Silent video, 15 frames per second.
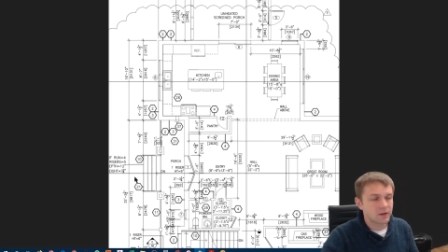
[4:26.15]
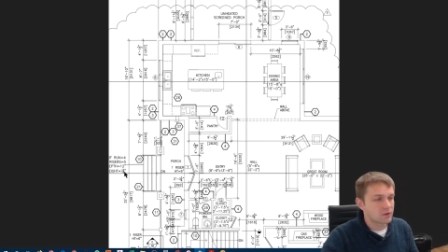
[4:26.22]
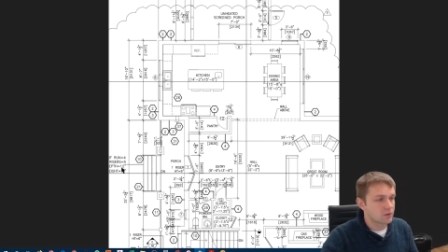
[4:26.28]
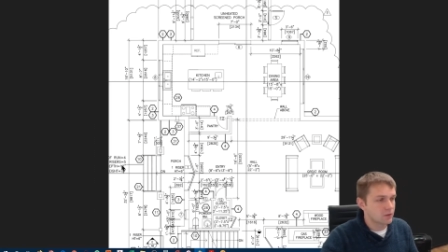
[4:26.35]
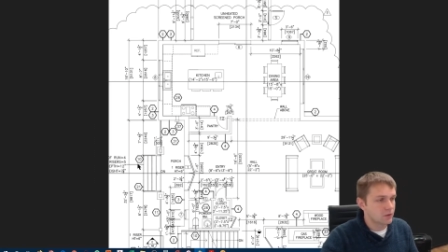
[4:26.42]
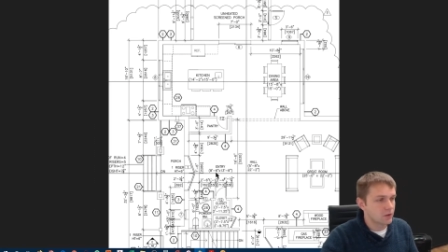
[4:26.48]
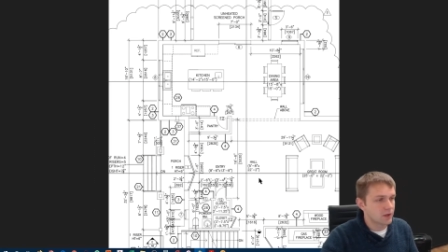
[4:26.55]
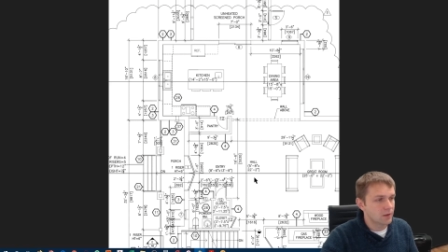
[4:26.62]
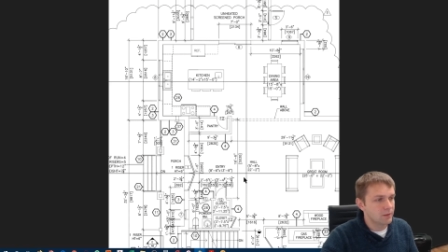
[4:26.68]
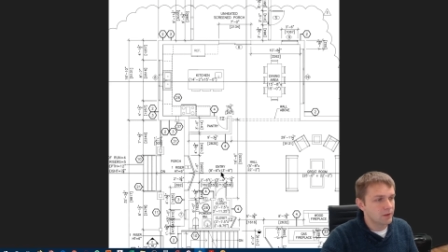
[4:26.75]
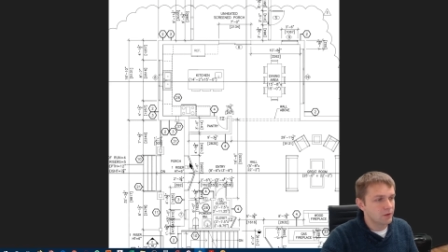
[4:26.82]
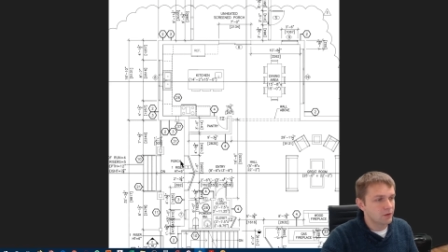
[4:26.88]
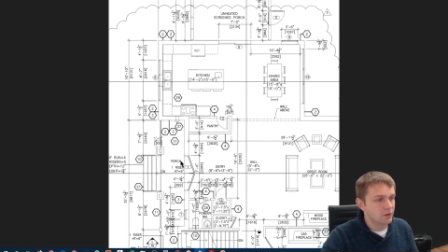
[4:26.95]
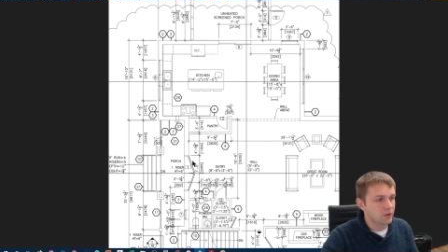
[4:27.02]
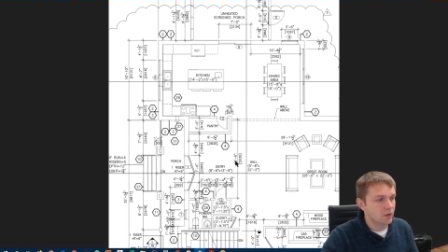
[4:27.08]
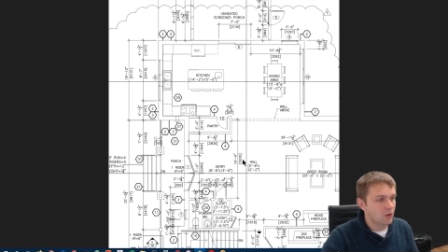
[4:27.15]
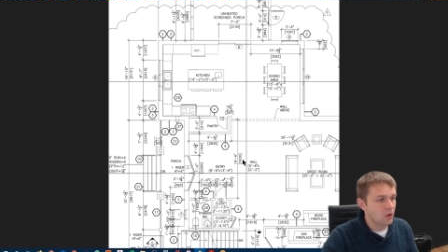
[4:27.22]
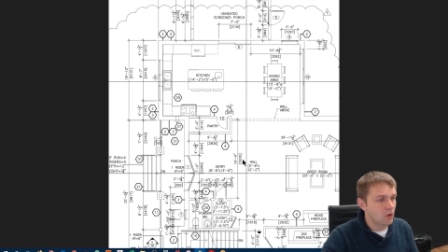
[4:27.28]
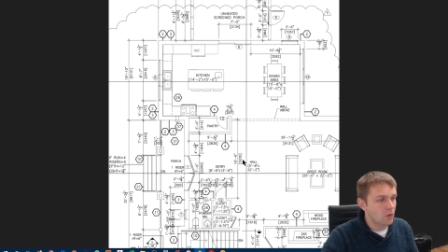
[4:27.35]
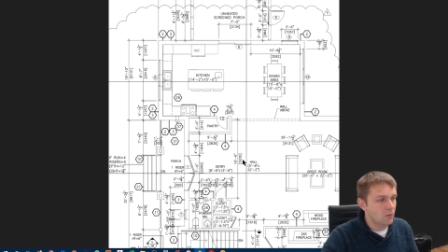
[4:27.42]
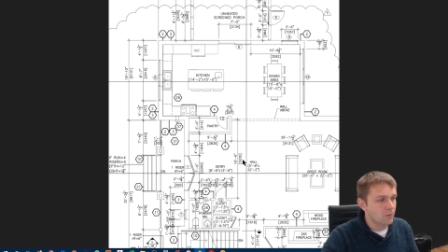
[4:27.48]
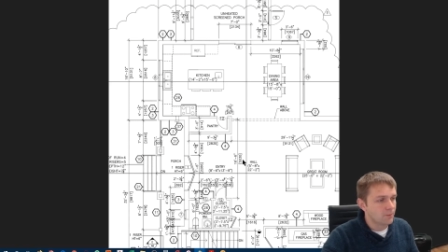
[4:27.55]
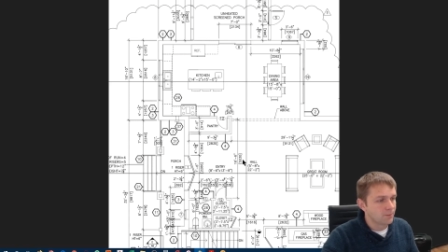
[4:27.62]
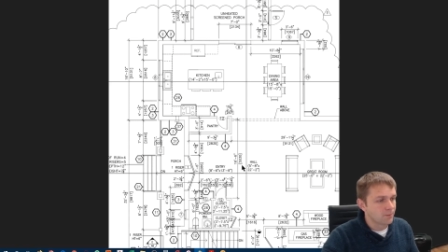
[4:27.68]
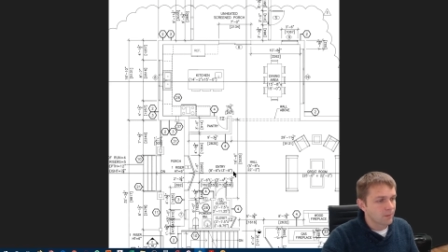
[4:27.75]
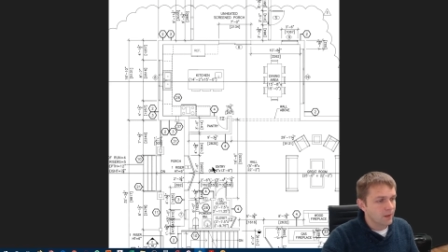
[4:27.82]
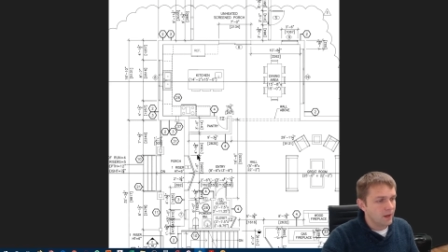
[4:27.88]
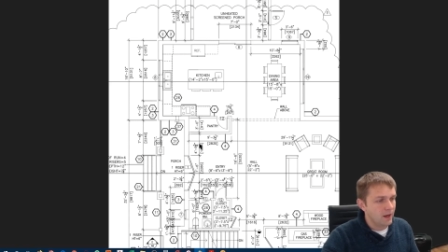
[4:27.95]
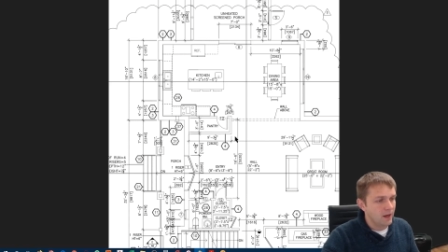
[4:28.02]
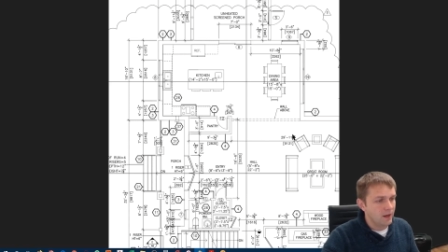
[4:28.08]
So you come into the home,
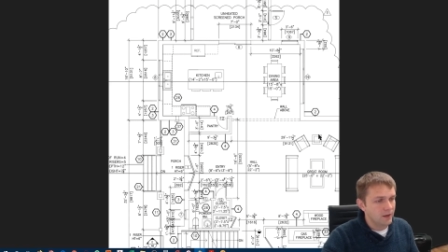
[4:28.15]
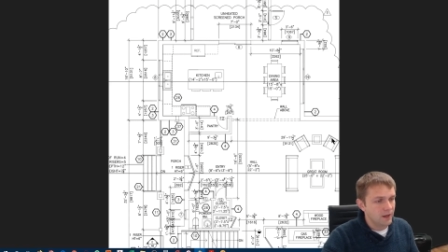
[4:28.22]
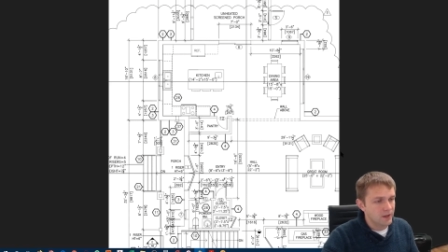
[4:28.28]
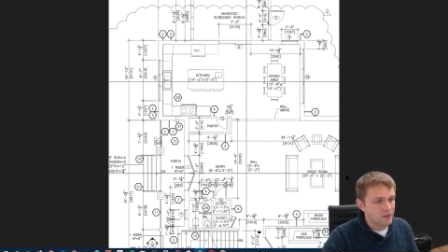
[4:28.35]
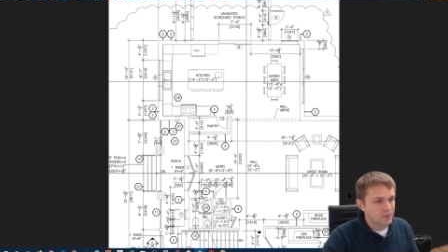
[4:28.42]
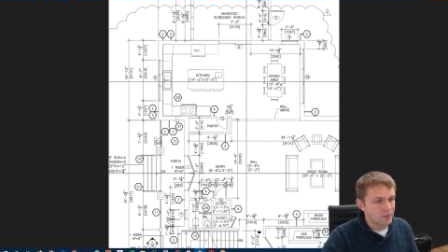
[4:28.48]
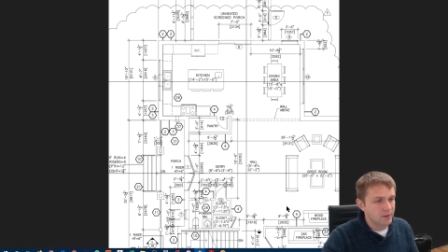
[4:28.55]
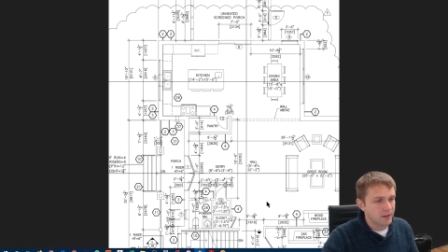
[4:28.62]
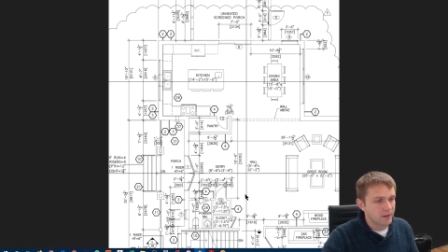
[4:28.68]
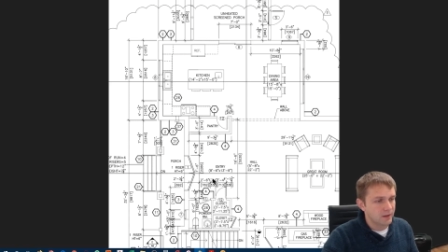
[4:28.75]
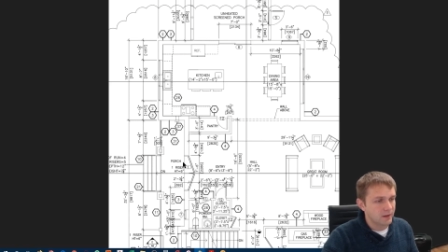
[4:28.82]
nice big